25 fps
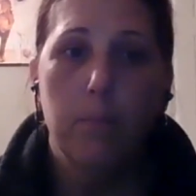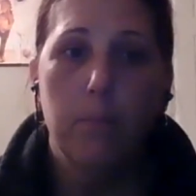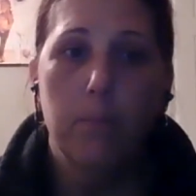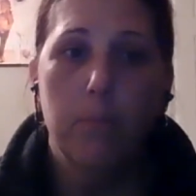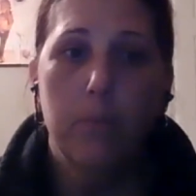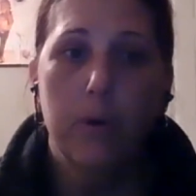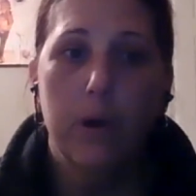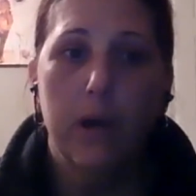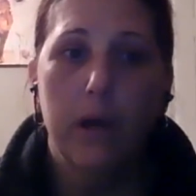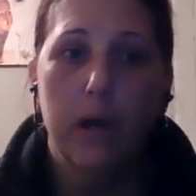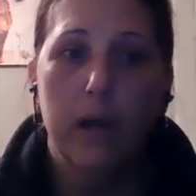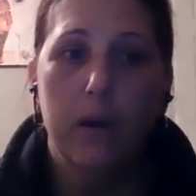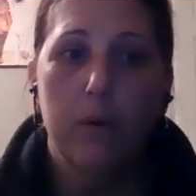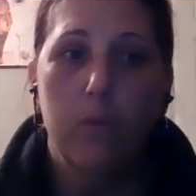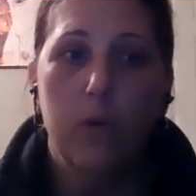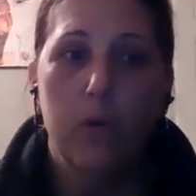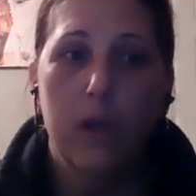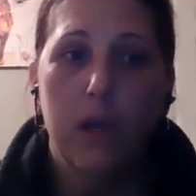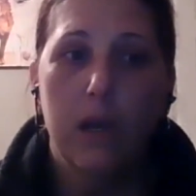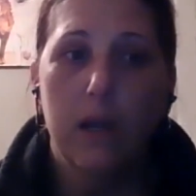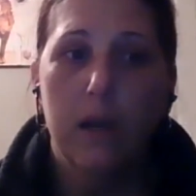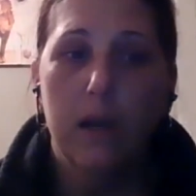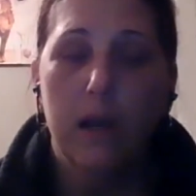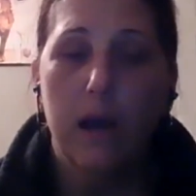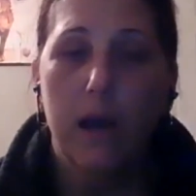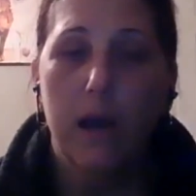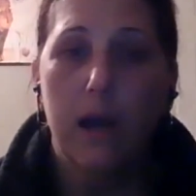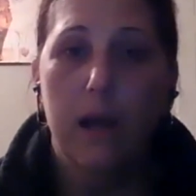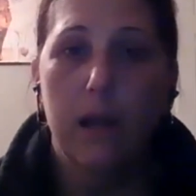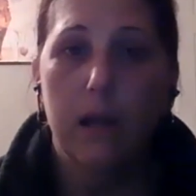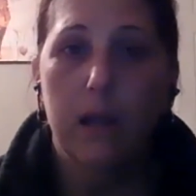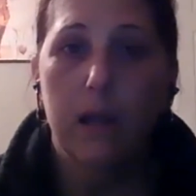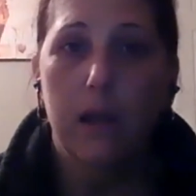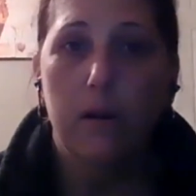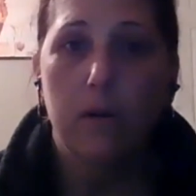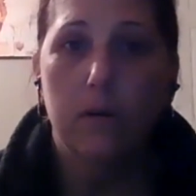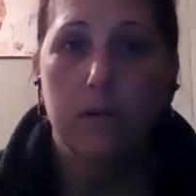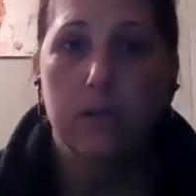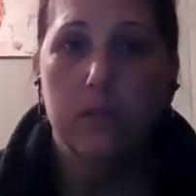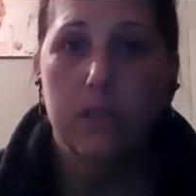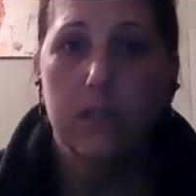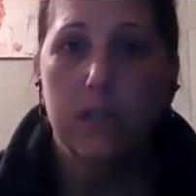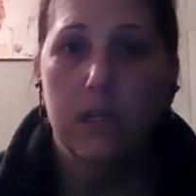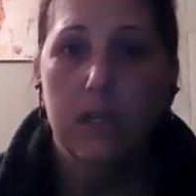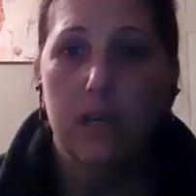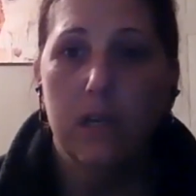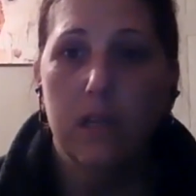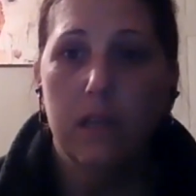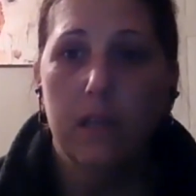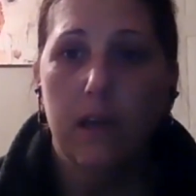but we cannot
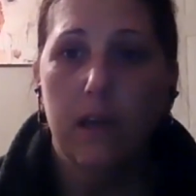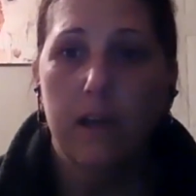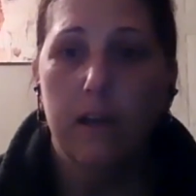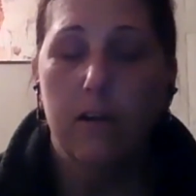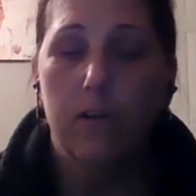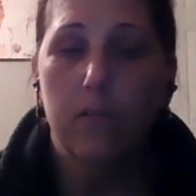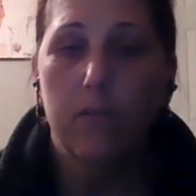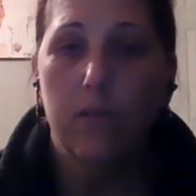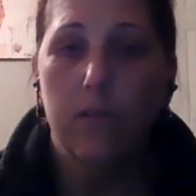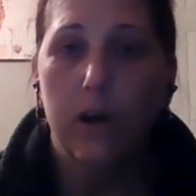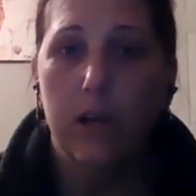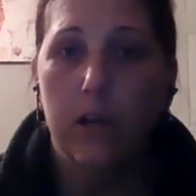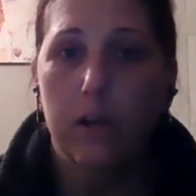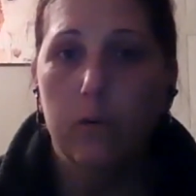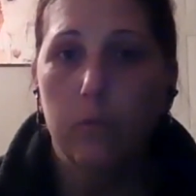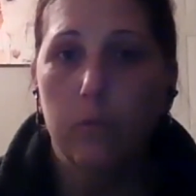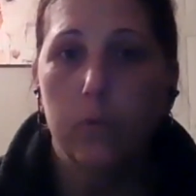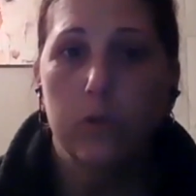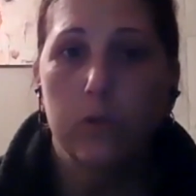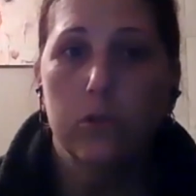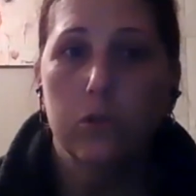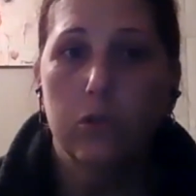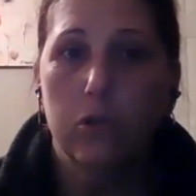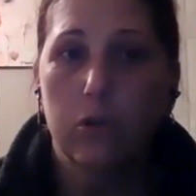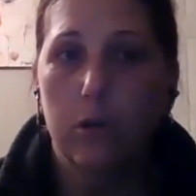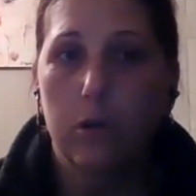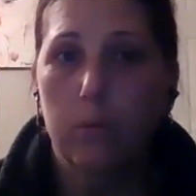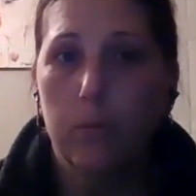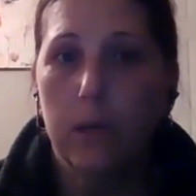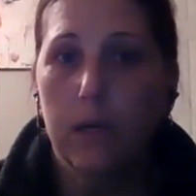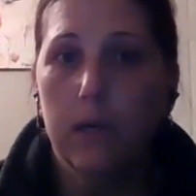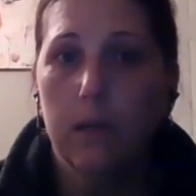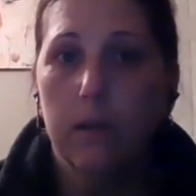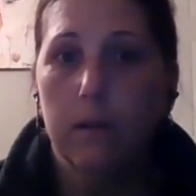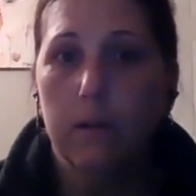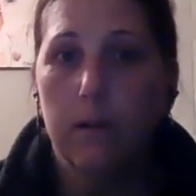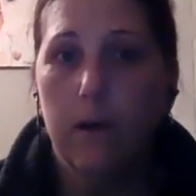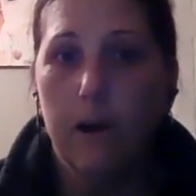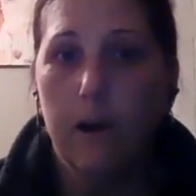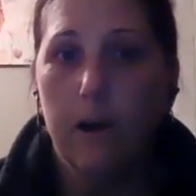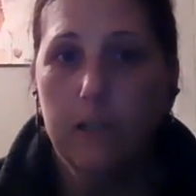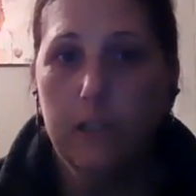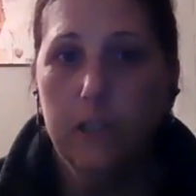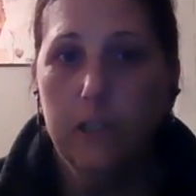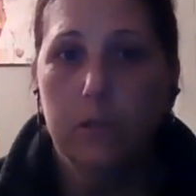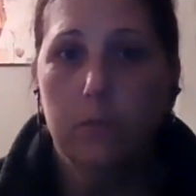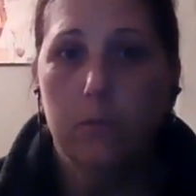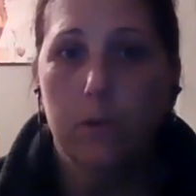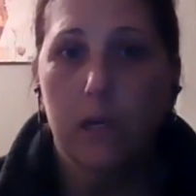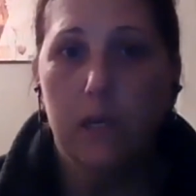guarantee that your valuables are going to be in a
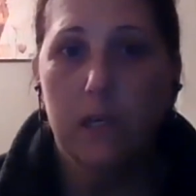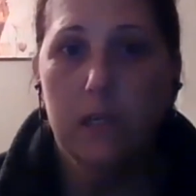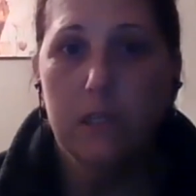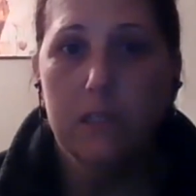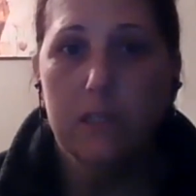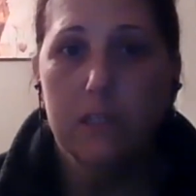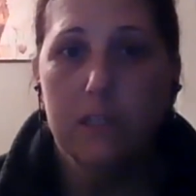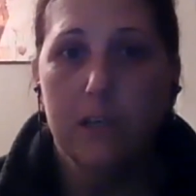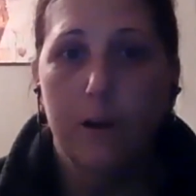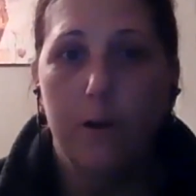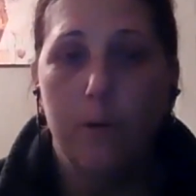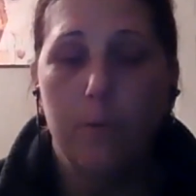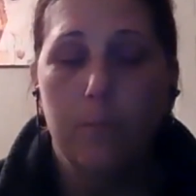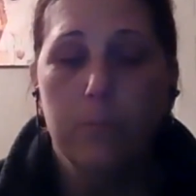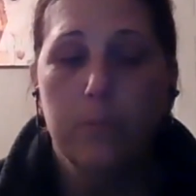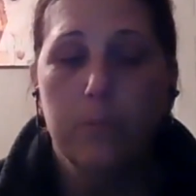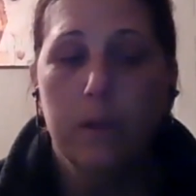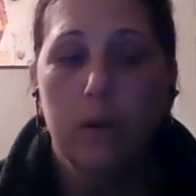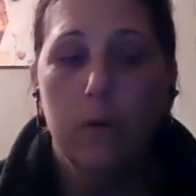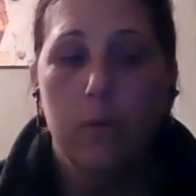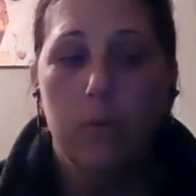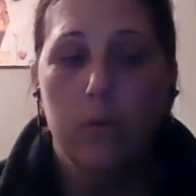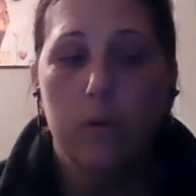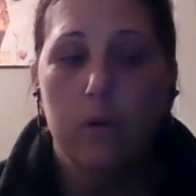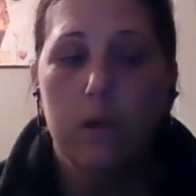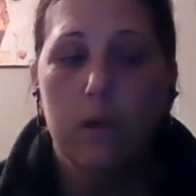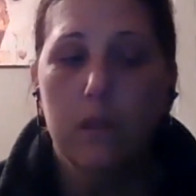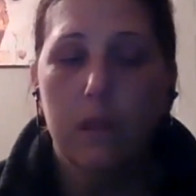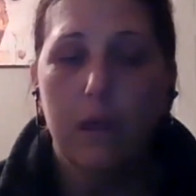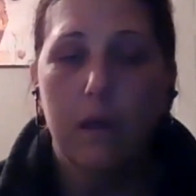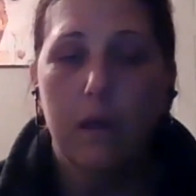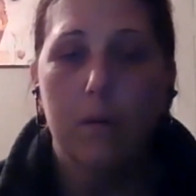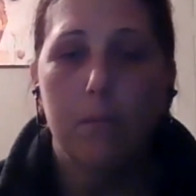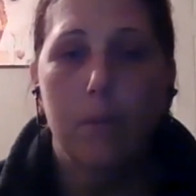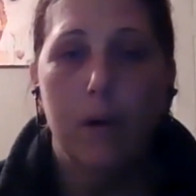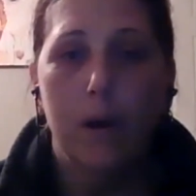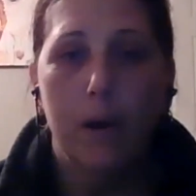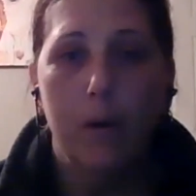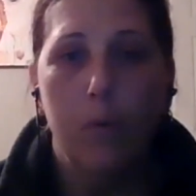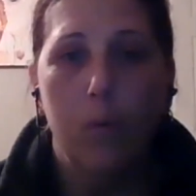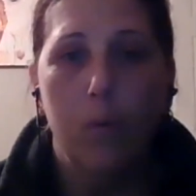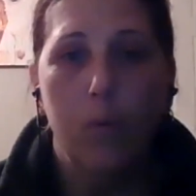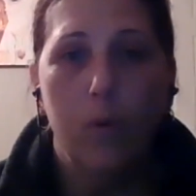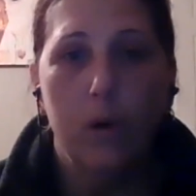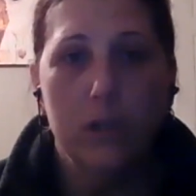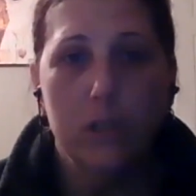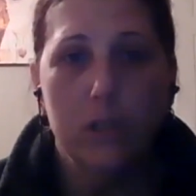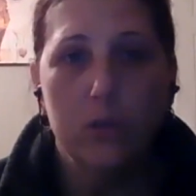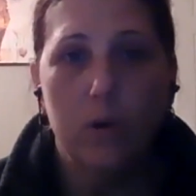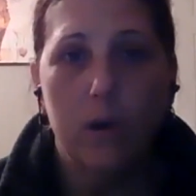locked space. So really think about,
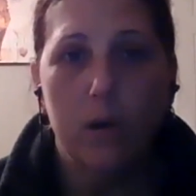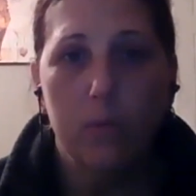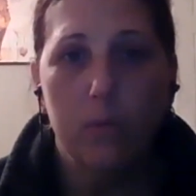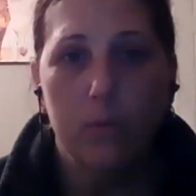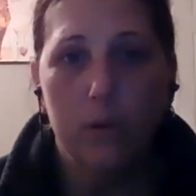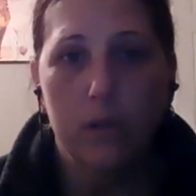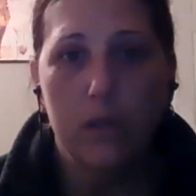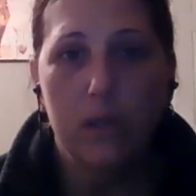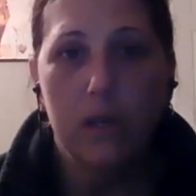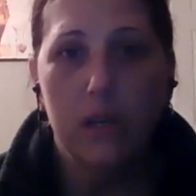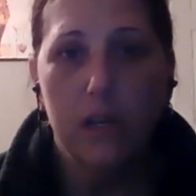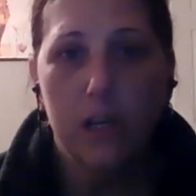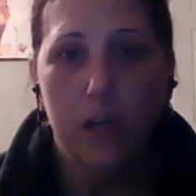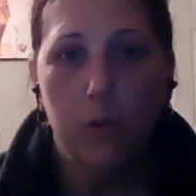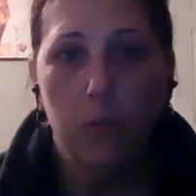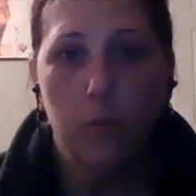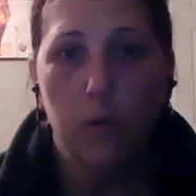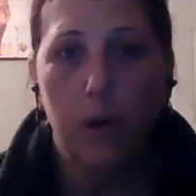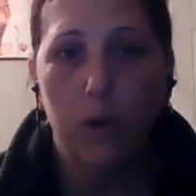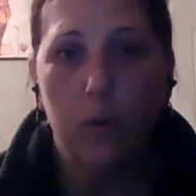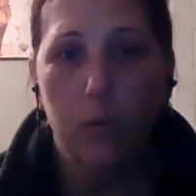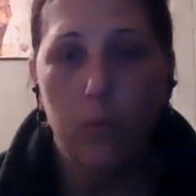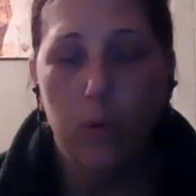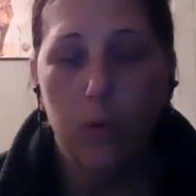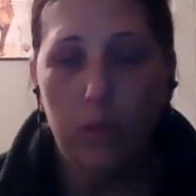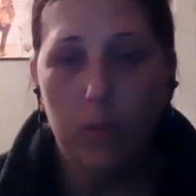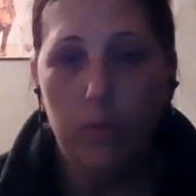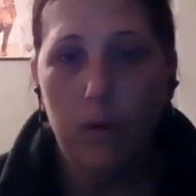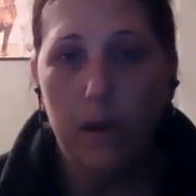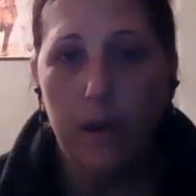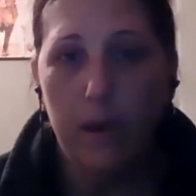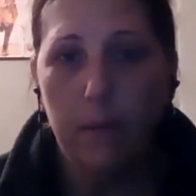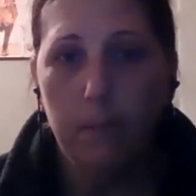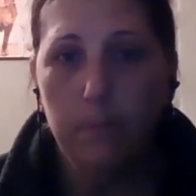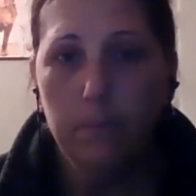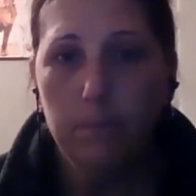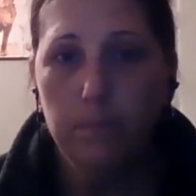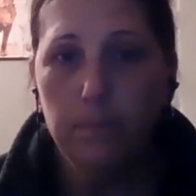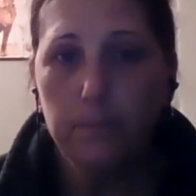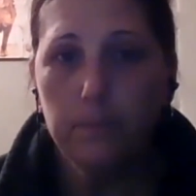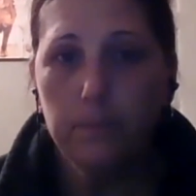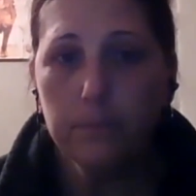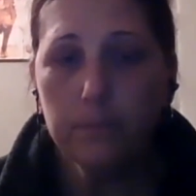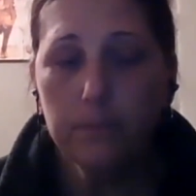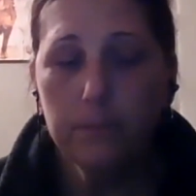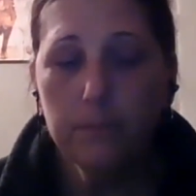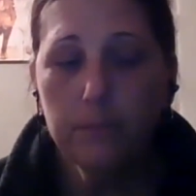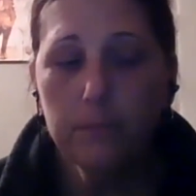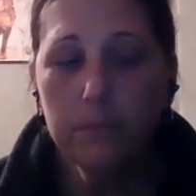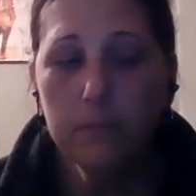what do I really need to bring with me
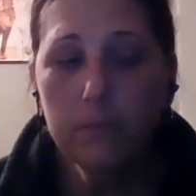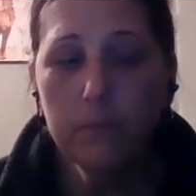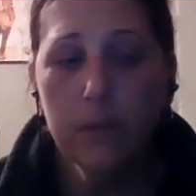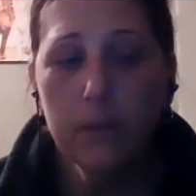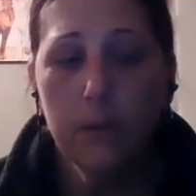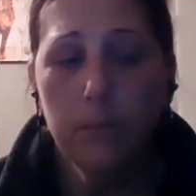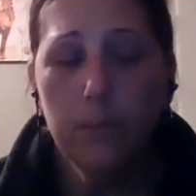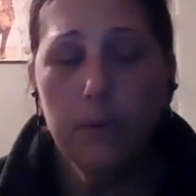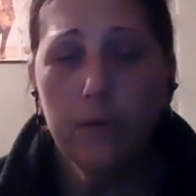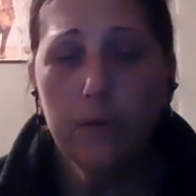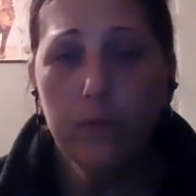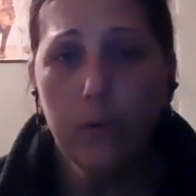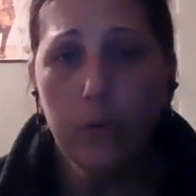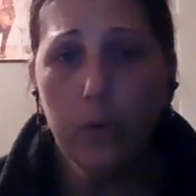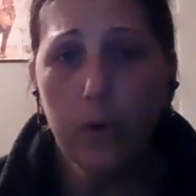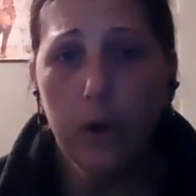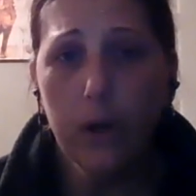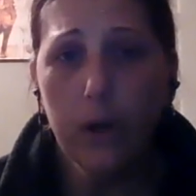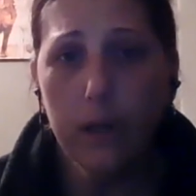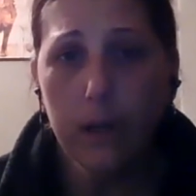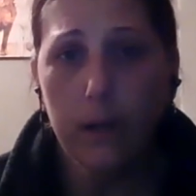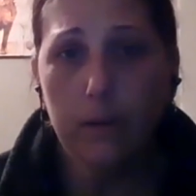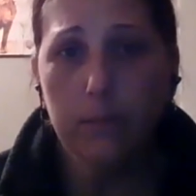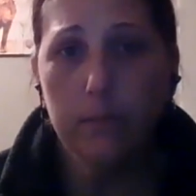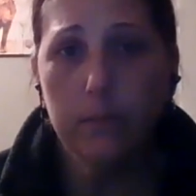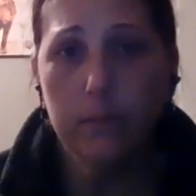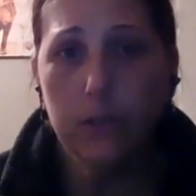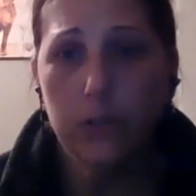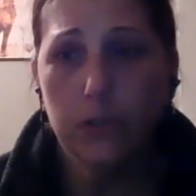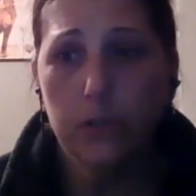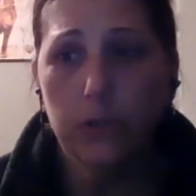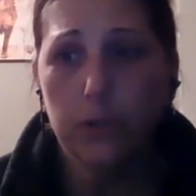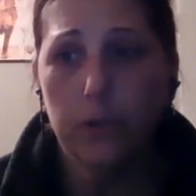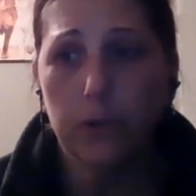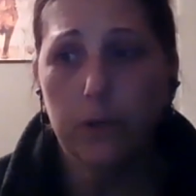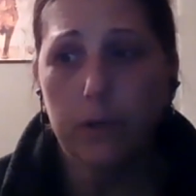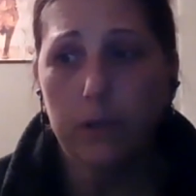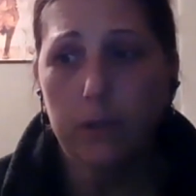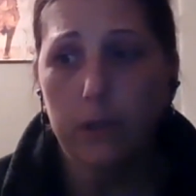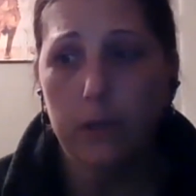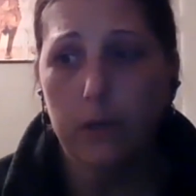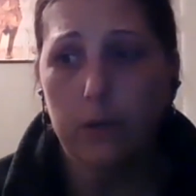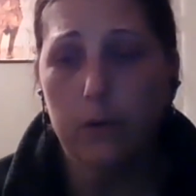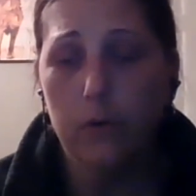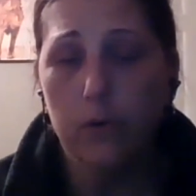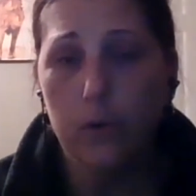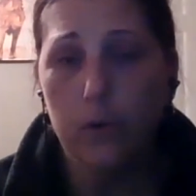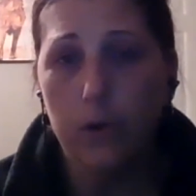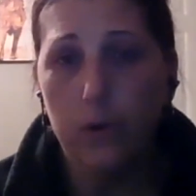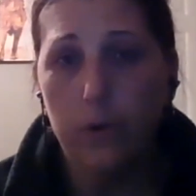before I come to the
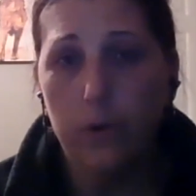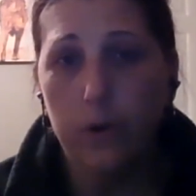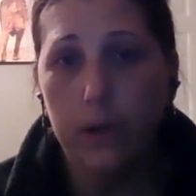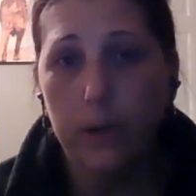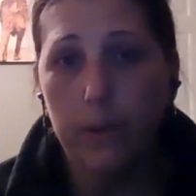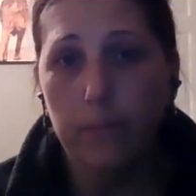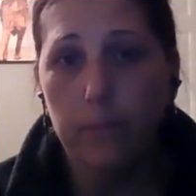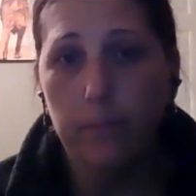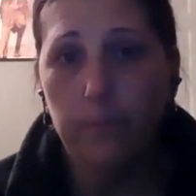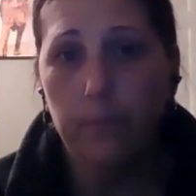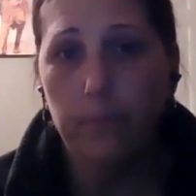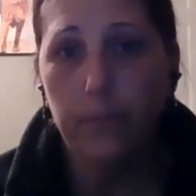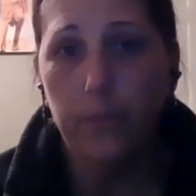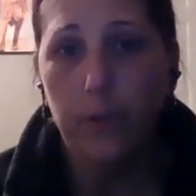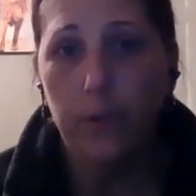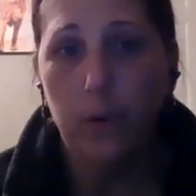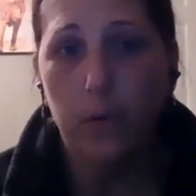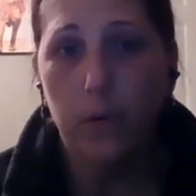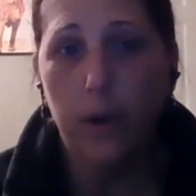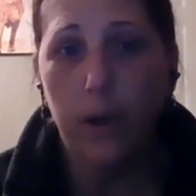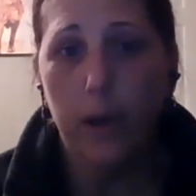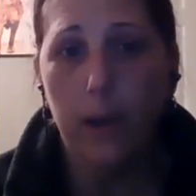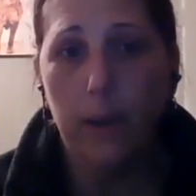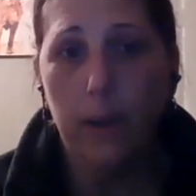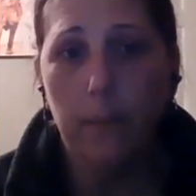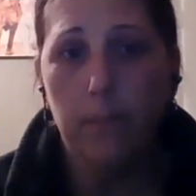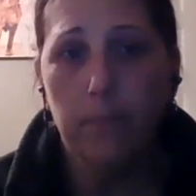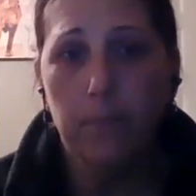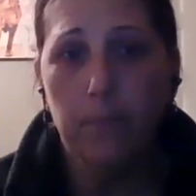clinical unit, okay?